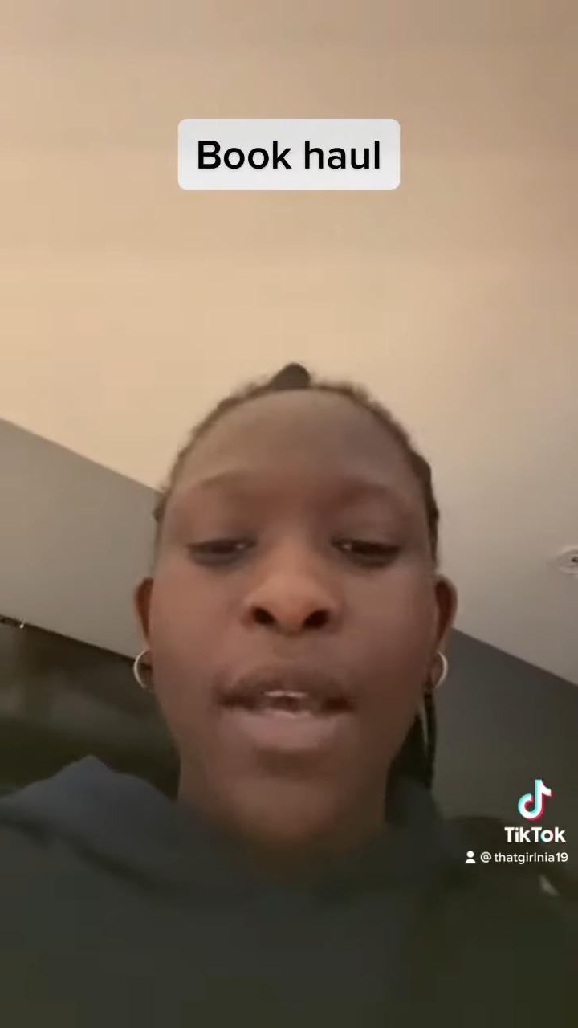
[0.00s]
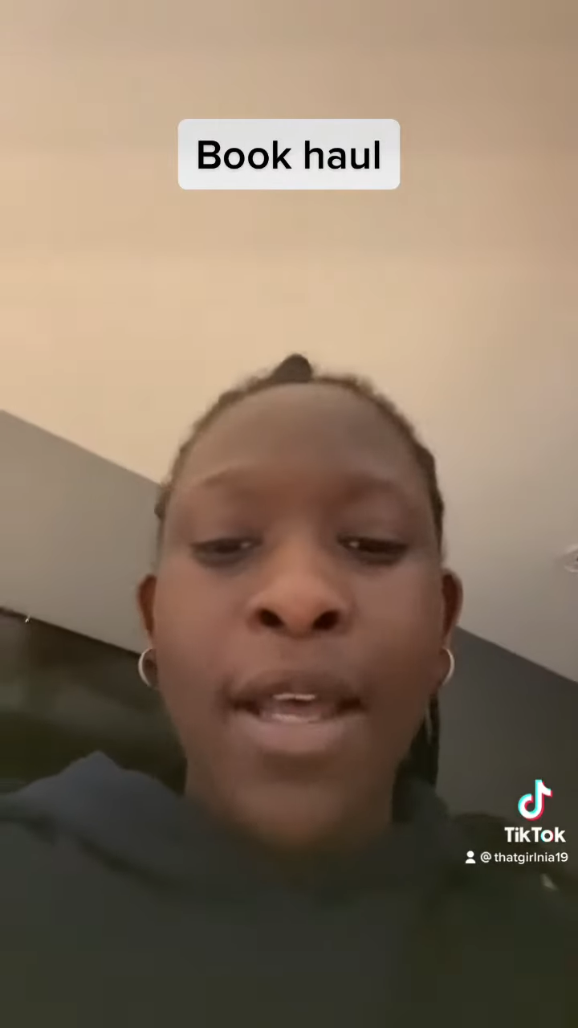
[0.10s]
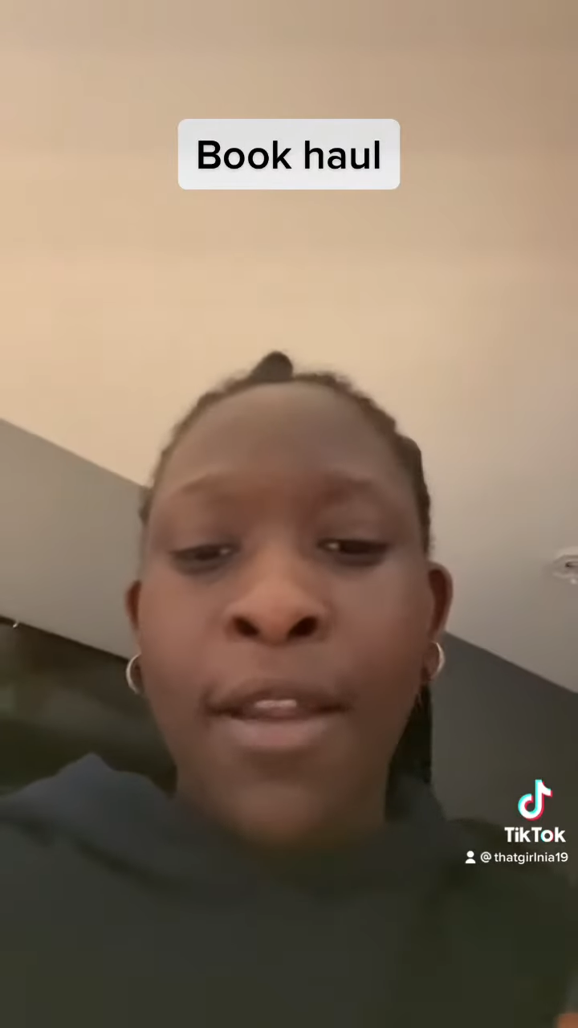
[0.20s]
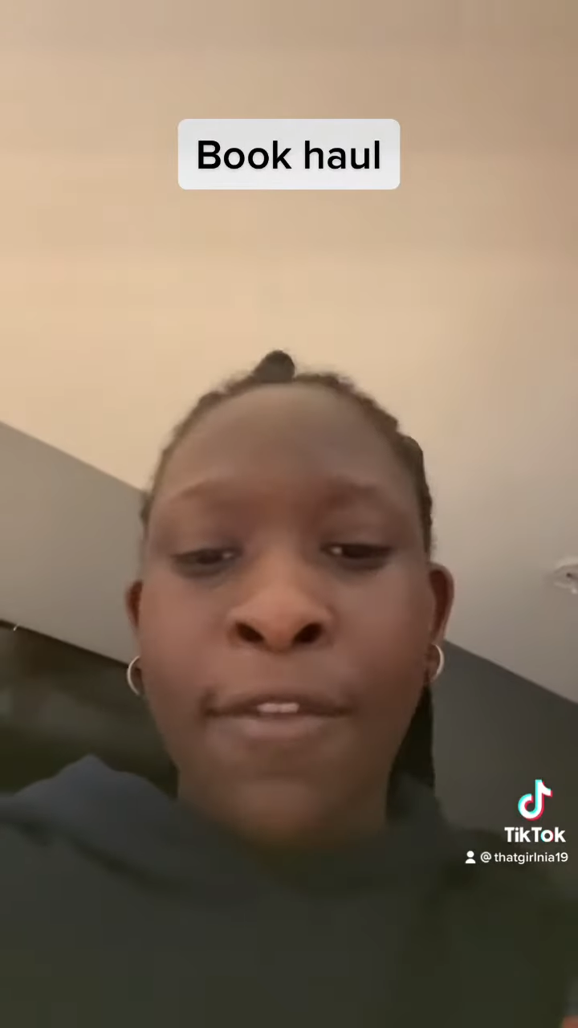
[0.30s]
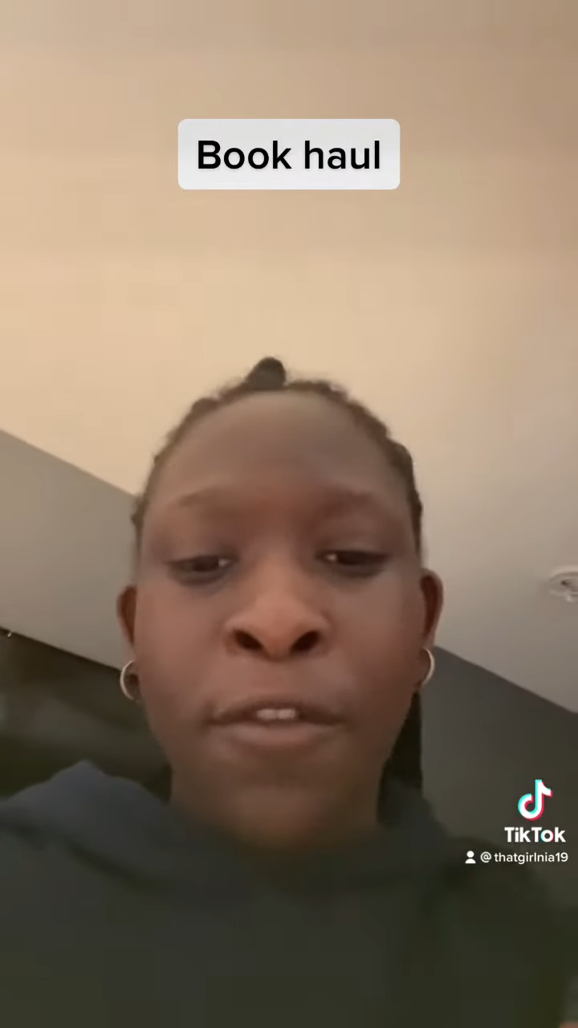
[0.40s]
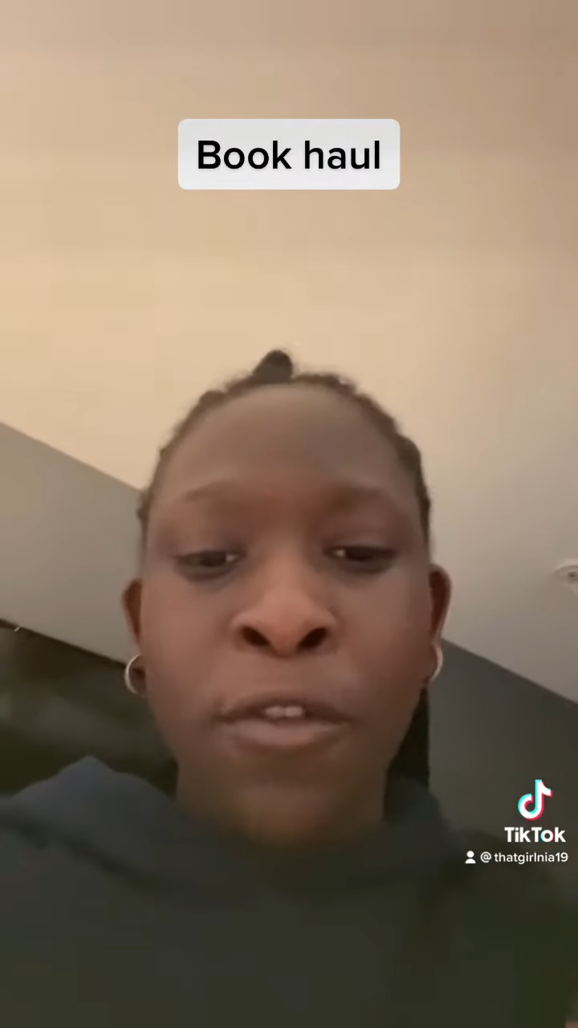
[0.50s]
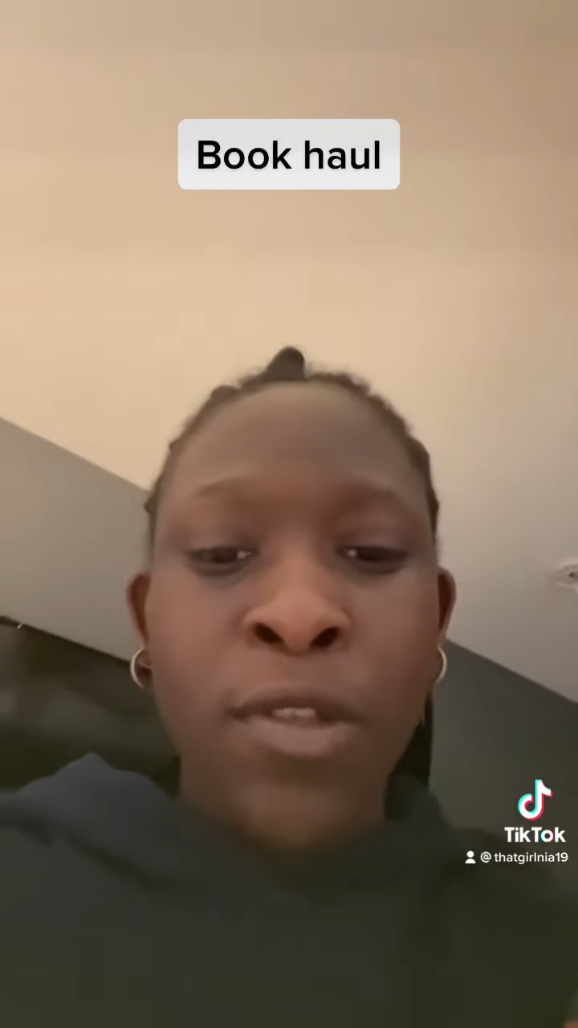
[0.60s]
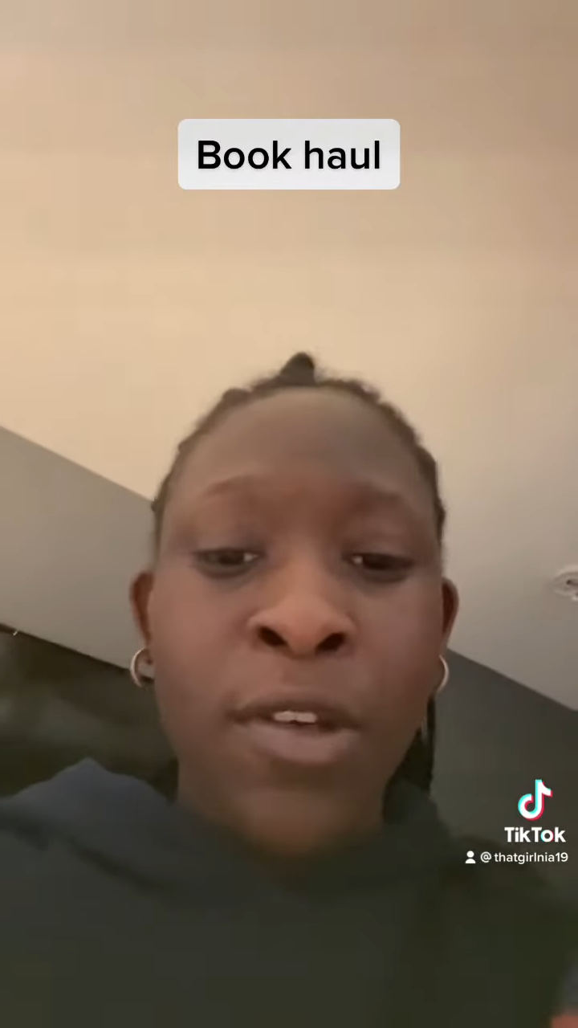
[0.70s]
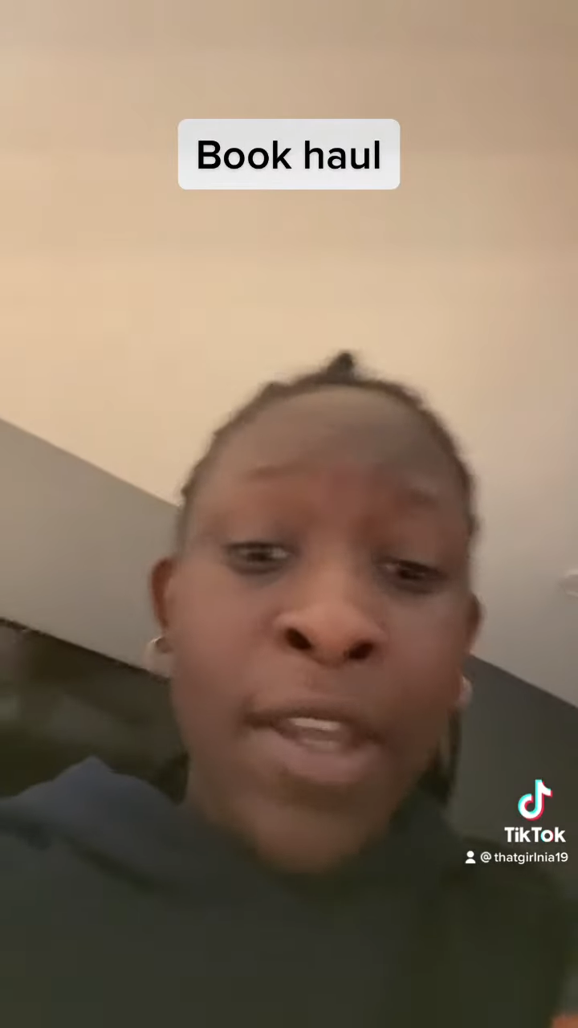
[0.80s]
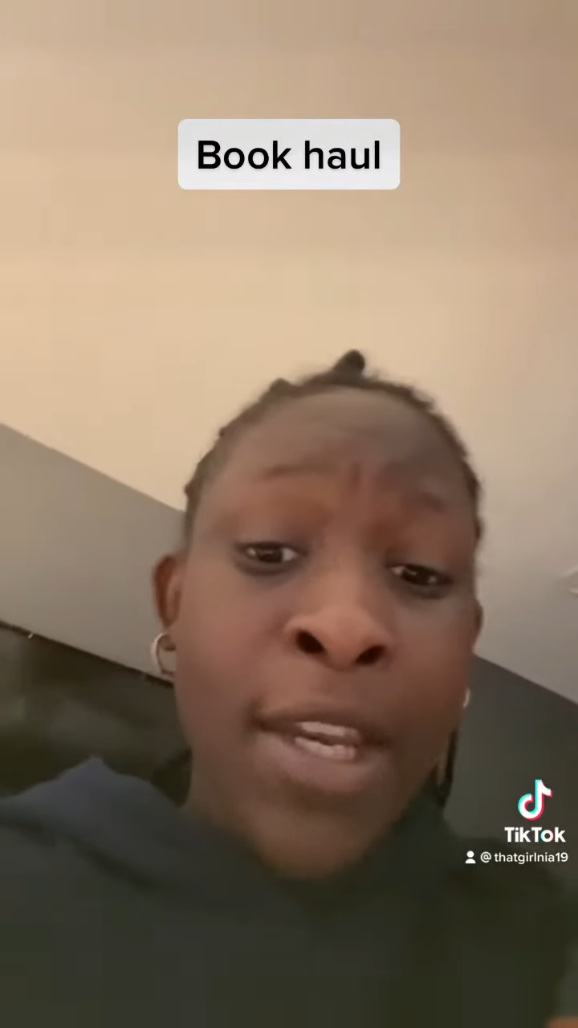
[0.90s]
I love food.
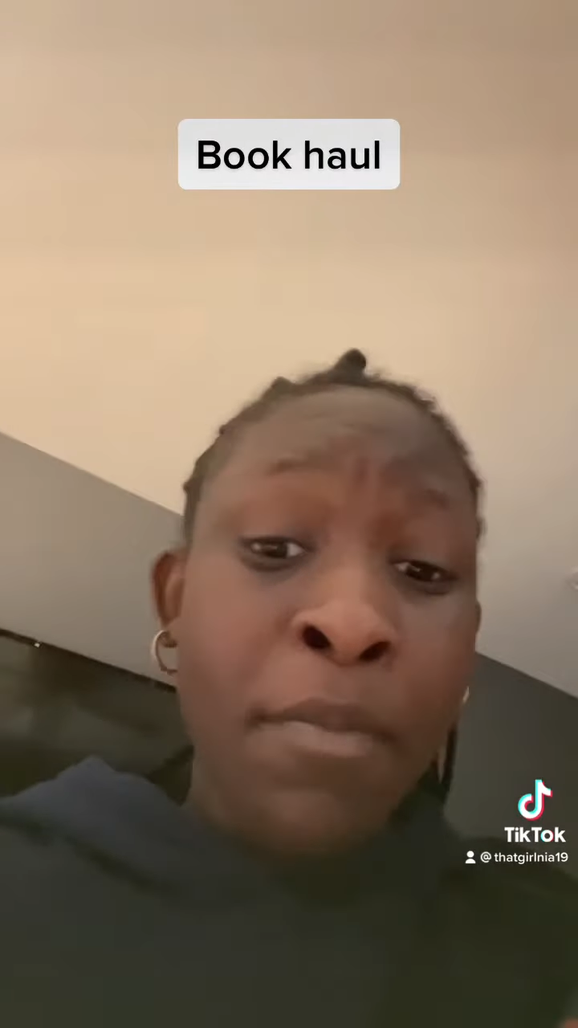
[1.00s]
So any